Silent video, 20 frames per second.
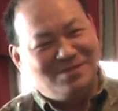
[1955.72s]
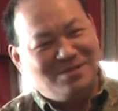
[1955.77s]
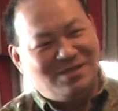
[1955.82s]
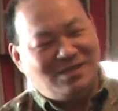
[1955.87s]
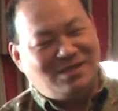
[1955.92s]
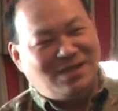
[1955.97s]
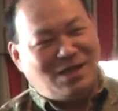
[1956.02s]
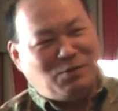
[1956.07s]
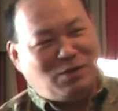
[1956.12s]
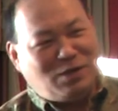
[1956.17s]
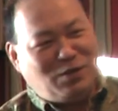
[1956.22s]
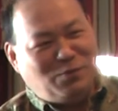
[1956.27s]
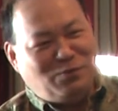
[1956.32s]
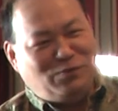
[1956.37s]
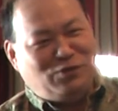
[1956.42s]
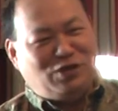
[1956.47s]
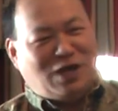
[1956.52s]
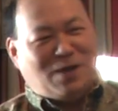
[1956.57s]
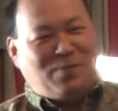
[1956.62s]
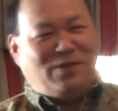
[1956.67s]
Just like when you
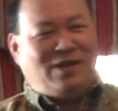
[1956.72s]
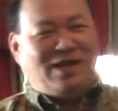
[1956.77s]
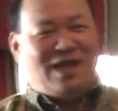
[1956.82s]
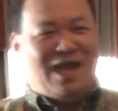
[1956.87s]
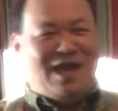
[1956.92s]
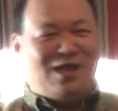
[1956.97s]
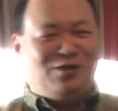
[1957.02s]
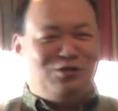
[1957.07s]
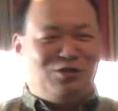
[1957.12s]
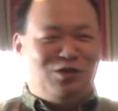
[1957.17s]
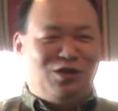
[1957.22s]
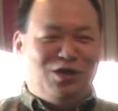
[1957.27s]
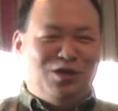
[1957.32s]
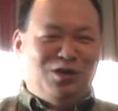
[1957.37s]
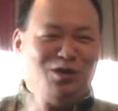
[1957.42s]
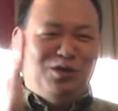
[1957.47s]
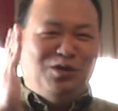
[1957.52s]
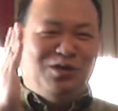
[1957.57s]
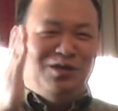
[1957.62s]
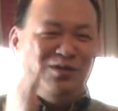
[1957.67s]
sharpen the edge,
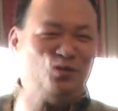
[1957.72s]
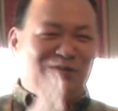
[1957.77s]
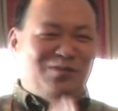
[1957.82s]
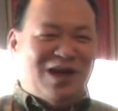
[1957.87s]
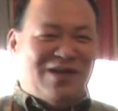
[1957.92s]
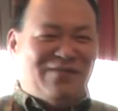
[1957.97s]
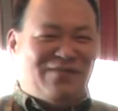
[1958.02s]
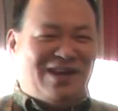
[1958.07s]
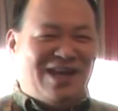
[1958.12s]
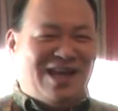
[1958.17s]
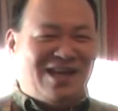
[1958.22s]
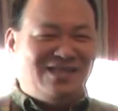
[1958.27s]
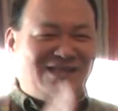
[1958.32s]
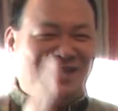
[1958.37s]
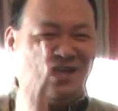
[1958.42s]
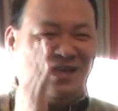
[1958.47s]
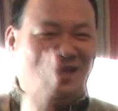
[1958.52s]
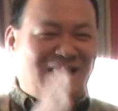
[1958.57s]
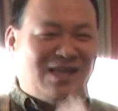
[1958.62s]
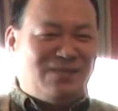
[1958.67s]
you have
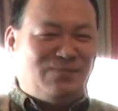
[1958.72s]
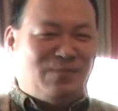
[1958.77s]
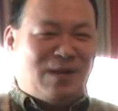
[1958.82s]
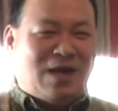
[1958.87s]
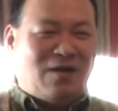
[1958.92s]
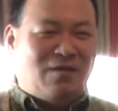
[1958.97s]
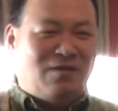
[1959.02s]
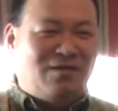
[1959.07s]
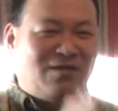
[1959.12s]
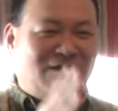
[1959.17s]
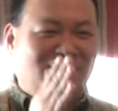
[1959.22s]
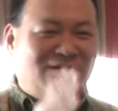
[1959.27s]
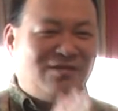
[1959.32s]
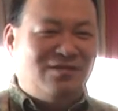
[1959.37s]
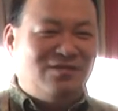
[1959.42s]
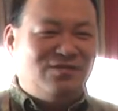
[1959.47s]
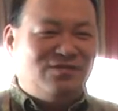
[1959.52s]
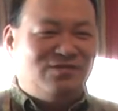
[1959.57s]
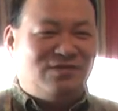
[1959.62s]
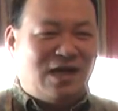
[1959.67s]
less and less power
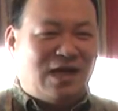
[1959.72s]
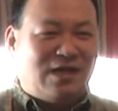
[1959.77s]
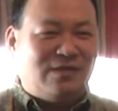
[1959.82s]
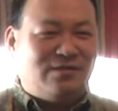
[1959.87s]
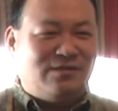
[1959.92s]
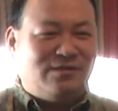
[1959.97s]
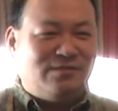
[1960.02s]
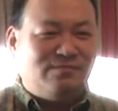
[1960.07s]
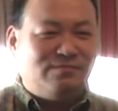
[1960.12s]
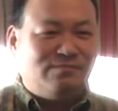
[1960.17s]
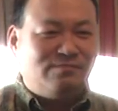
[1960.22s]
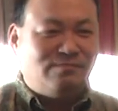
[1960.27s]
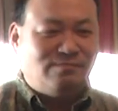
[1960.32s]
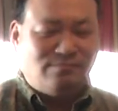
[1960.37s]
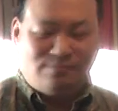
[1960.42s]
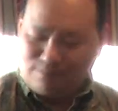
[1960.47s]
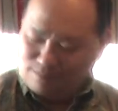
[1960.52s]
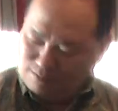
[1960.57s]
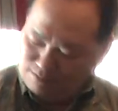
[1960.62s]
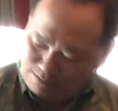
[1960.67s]
to cut.
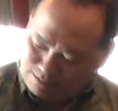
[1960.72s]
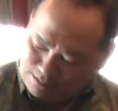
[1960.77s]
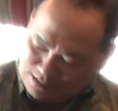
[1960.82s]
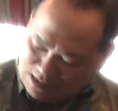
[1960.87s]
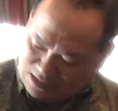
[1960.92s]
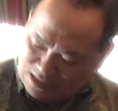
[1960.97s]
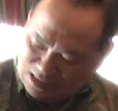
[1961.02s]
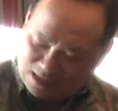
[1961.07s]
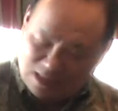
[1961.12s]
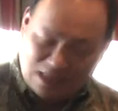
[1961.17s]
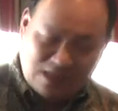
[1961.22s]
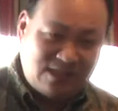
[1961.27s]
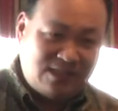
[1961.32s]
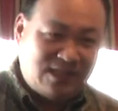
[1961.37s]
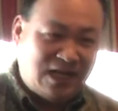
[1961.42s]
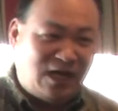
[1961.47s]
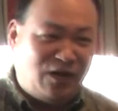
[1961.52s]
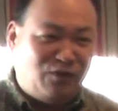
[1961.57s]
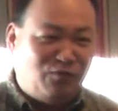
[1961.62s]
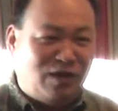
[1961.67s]
And that's
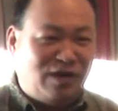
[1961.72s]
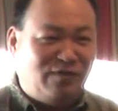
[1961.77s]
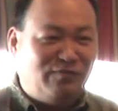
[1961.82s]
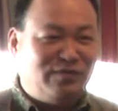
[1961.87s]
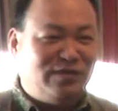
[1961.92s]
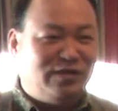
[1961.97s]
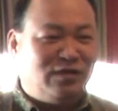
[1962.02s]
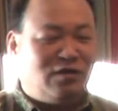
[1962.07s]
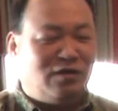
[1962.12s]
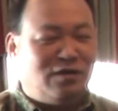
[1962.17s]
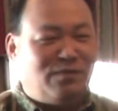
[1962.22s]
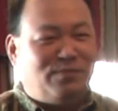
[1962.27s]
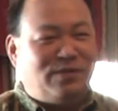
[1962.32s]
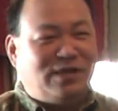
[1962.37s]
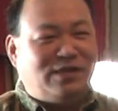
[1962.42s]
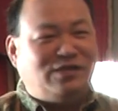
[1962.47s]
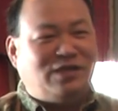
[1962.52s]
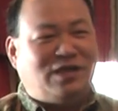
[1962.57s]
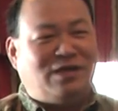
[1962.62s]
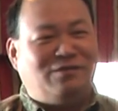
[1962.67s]
exactly why you call the
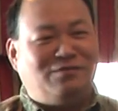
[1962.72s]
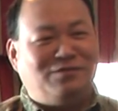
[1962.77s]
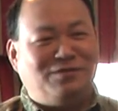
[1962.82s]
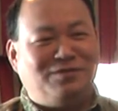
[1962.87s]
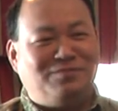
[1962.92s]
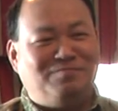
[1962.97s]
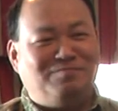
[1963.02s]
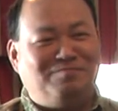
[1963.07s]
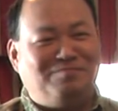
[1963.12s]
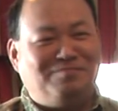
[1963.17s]
blood channels.